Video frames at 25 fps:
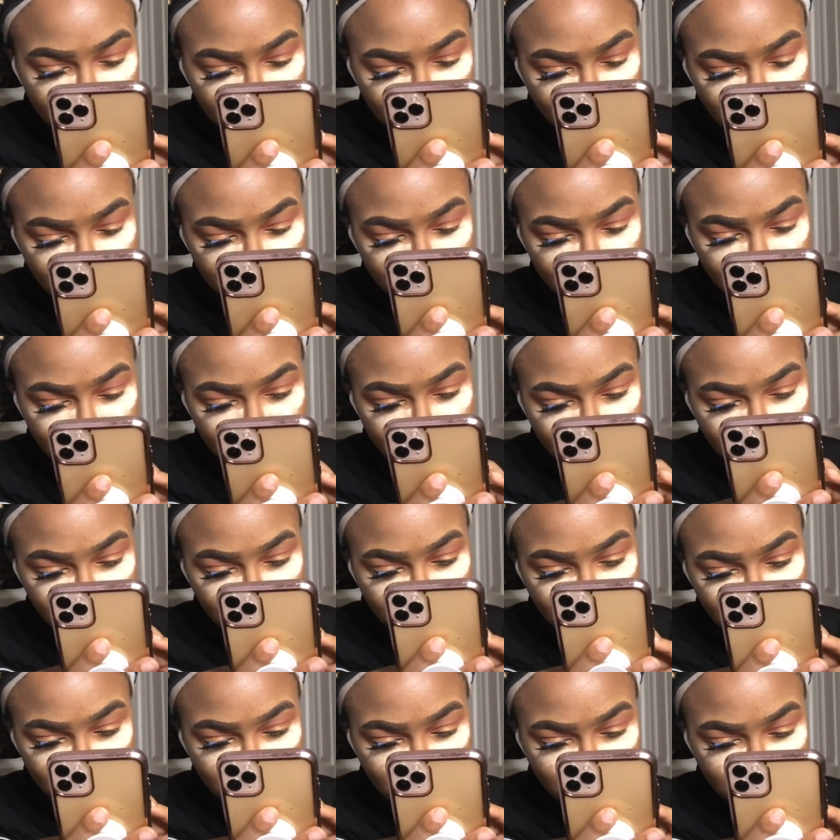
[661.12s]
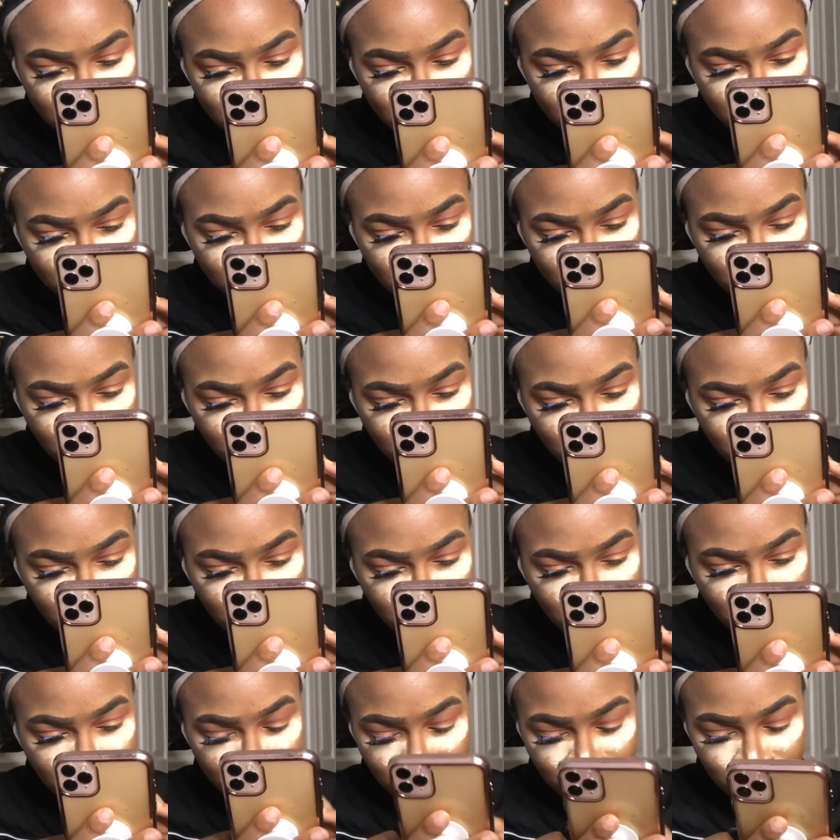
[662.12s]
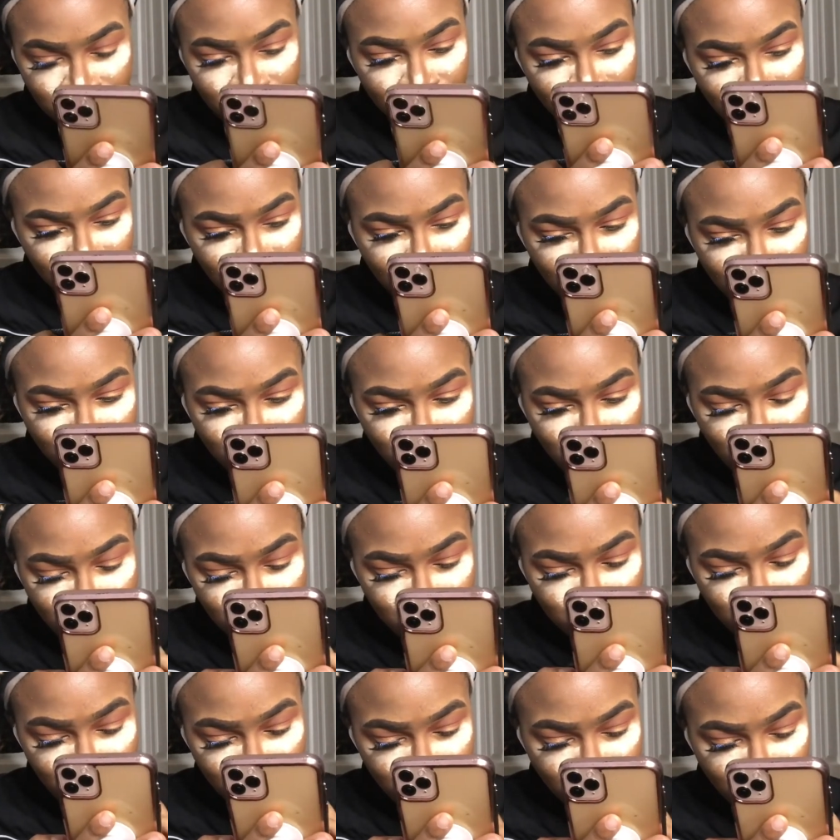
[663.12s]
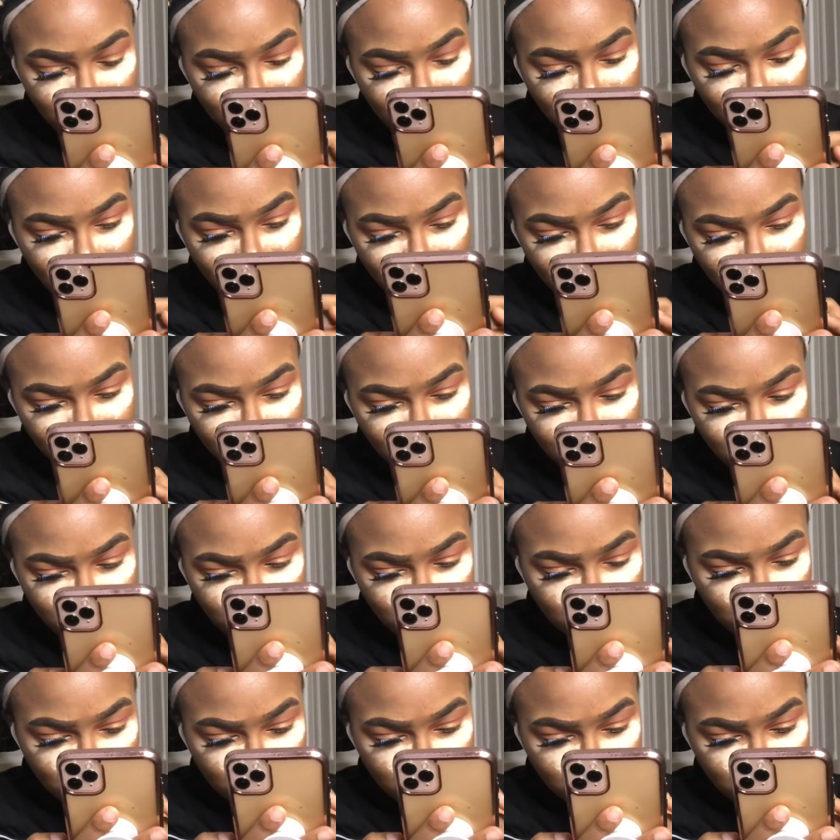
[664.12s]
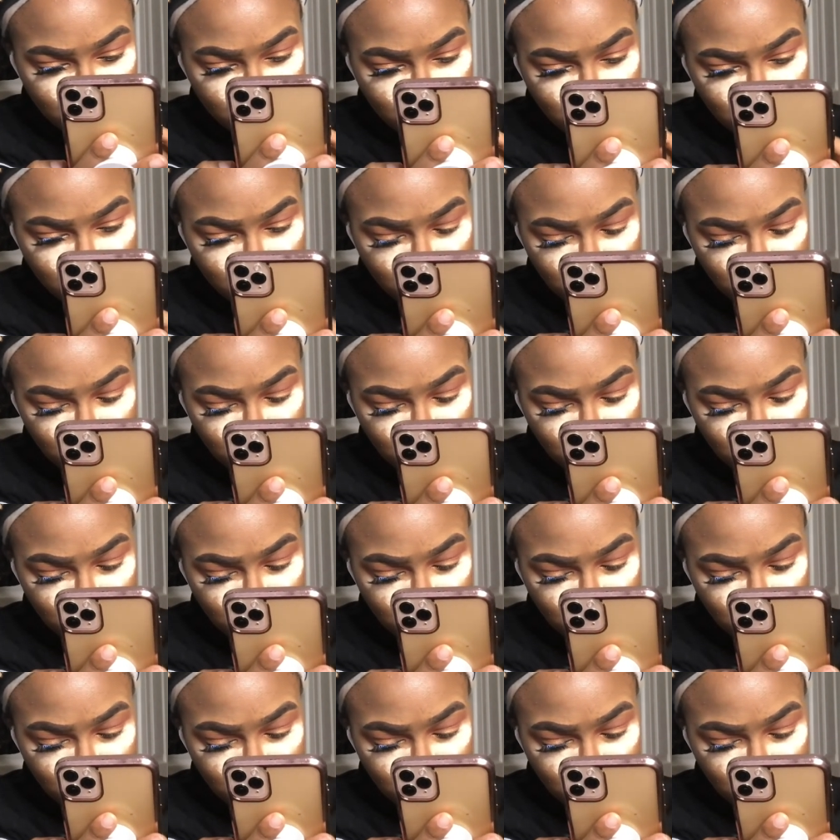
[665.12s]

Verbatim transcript: yeah. And so, me over here on my phone, which I told,